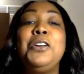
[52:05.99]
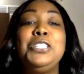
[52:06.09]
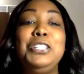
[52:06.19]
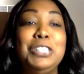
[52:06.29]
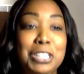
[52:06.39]

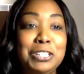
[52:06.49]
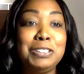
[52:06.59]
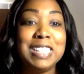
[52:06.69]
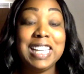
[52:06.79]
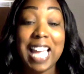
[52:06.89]
you're
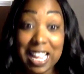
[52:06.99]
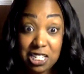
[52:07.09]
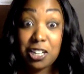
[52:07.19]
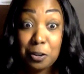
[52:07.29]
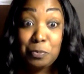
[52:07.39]
literally at
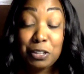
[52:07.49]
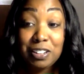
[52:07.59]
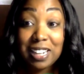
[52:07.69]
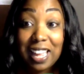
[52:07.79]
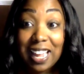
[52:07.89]
your
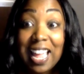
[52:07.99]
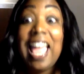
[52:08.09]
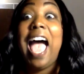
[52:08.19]
computer like,